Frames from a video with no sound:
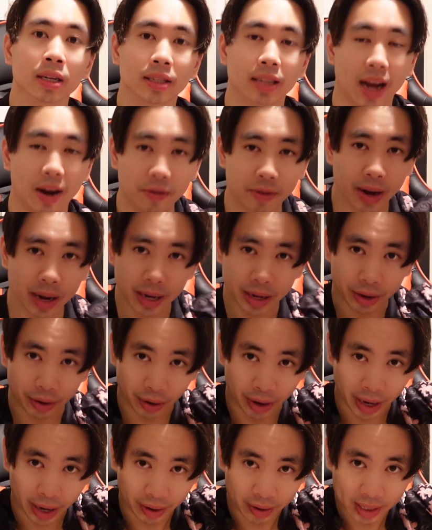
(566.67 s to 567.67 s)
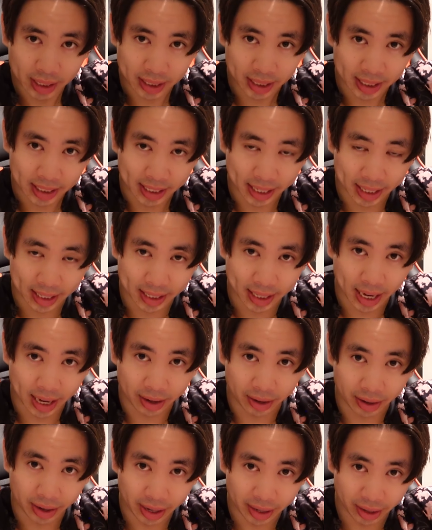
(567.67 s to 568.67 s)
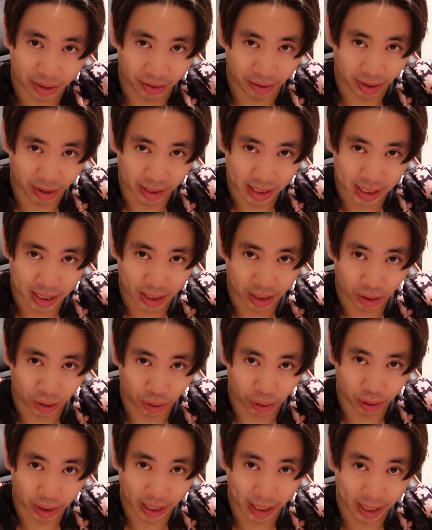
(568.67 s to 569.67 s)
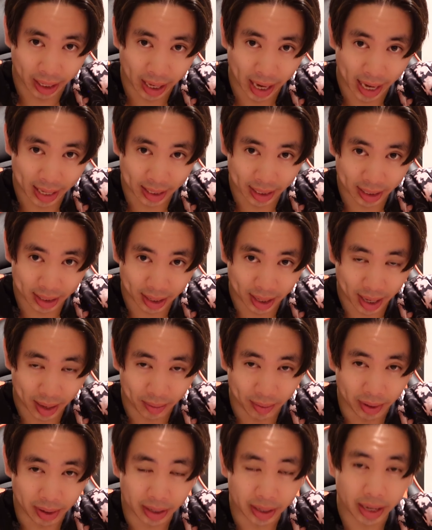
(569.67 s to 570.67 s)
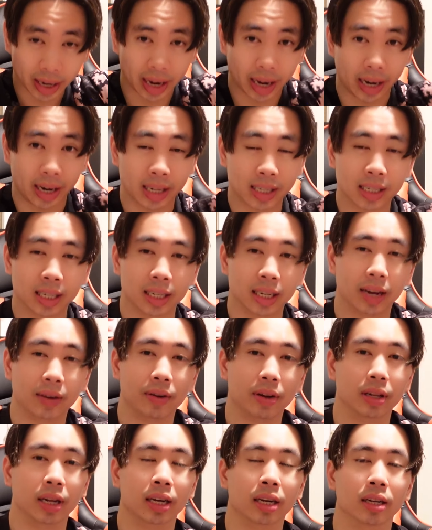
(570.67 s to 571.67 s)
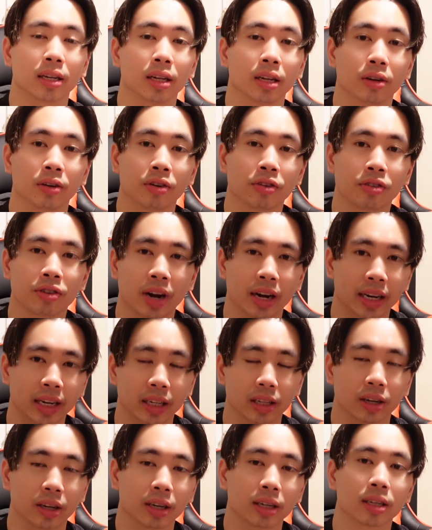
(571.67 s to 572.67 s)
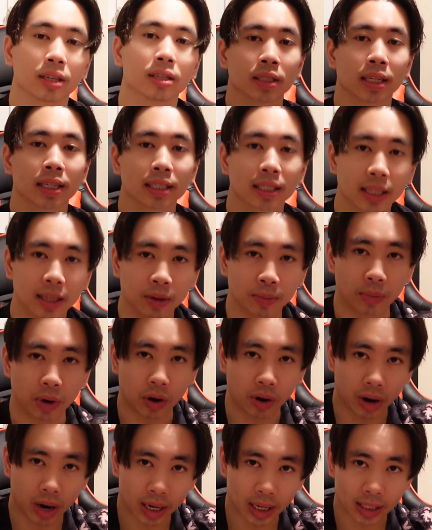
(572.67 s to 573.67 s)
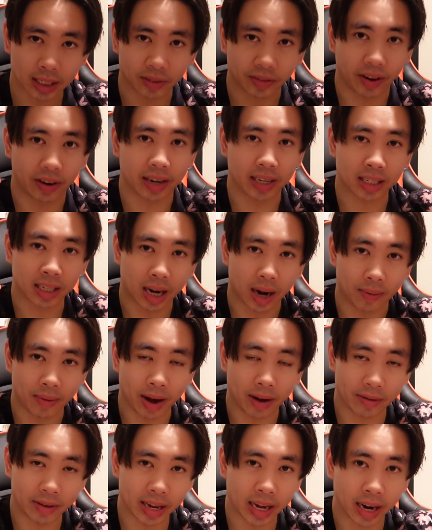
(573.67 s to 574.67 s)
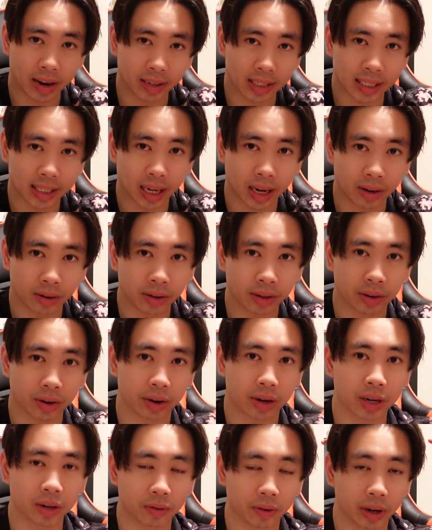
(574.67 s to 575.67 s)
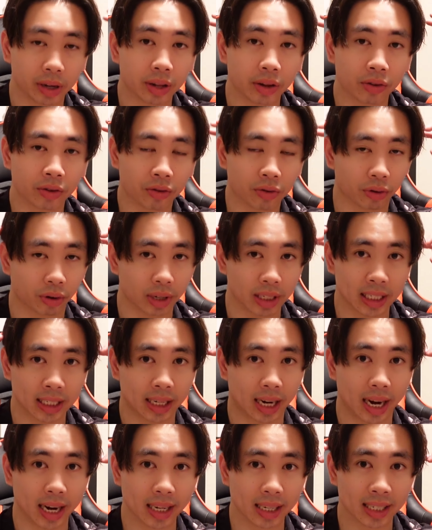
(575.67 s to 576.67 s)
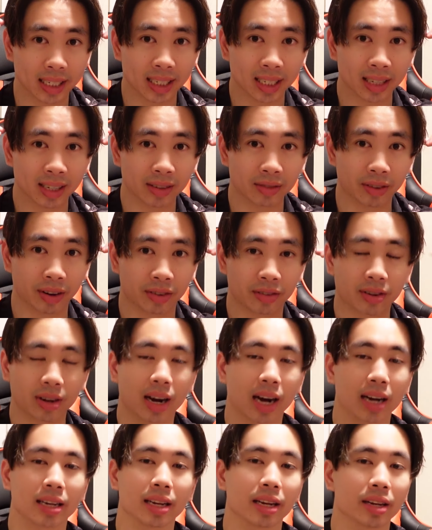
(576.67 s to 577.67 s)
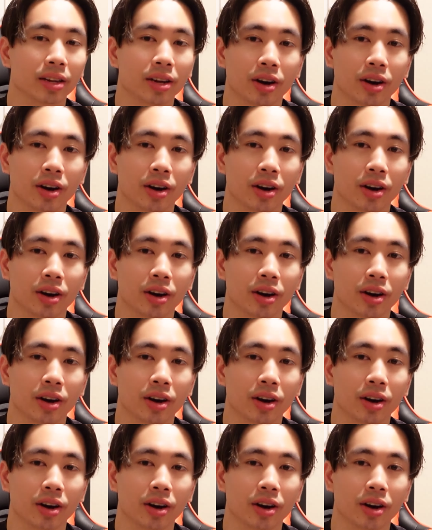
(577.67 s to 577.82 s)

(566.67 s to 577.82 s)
That way your hair is gonna stick together and the gel is gonna hold it at the top. And it's gonna give it like a little shiny look. Since the Mohawk is a very top heavy hairstyle, you're gonna want short sides, which I didn't